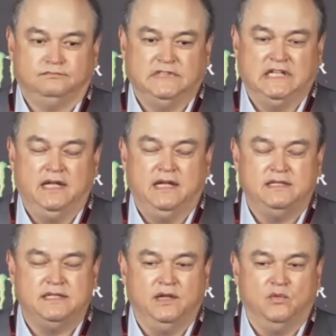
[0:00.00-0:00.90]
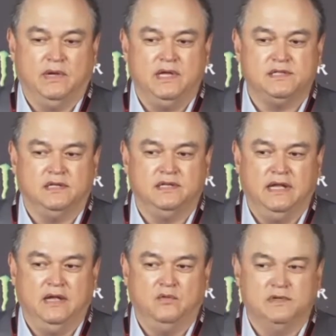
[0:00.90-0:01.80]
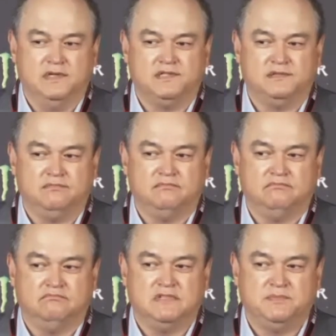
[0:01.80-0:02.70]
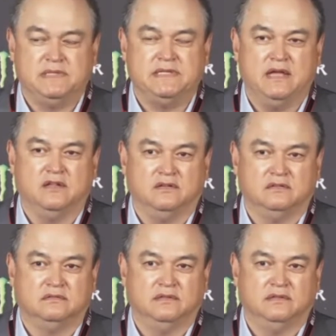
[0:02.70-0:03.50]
I tell you, what I saw tonight was spectacular,